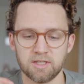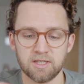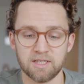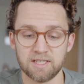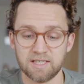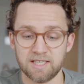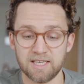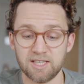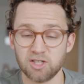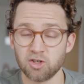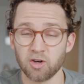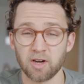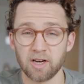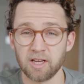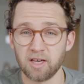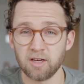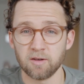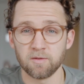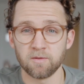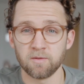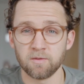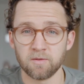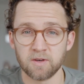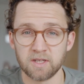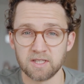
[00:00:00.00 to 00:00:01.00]
Is he trying to
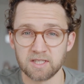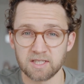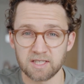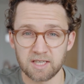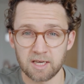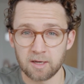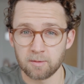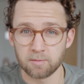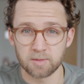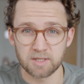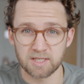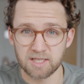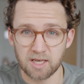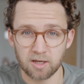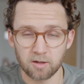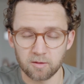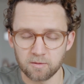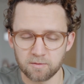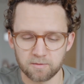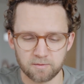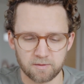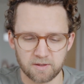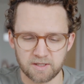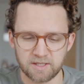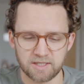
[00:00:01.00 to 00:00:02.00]
convince
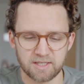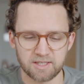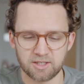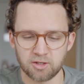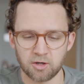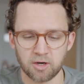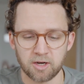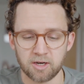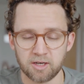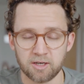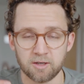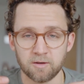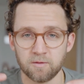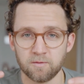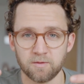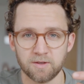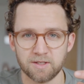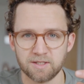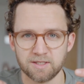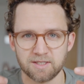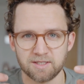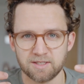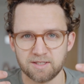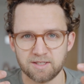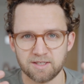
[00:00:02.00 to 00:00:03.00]
himself? Is he trying to
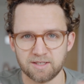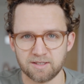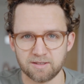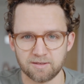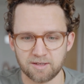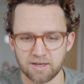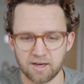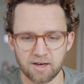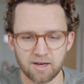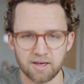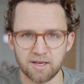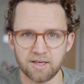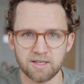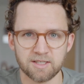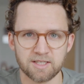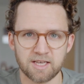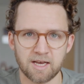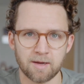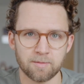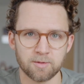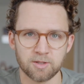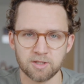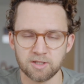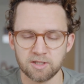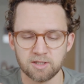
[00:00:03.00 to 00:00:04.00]
convince the guy he's
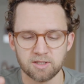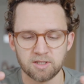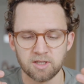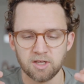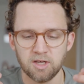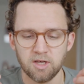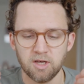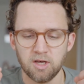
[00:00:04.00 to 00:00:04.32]
captured?